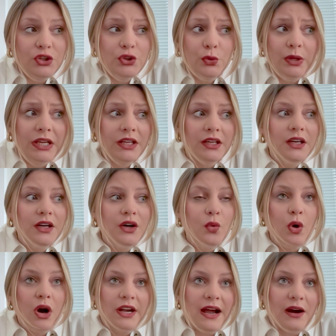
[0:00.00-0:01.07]
doing
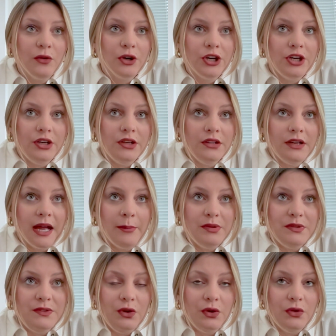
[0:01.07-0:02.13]
1 hour
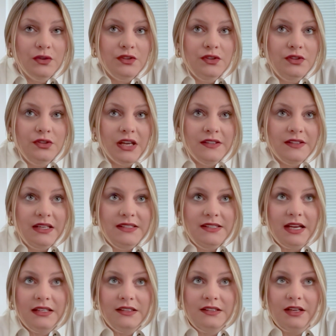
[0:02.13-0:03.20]
episodes, as I
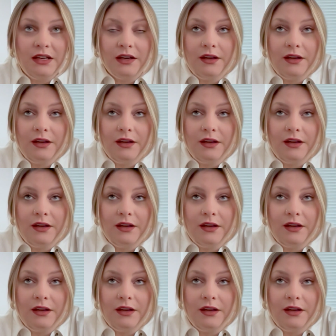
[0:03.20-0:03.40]
said,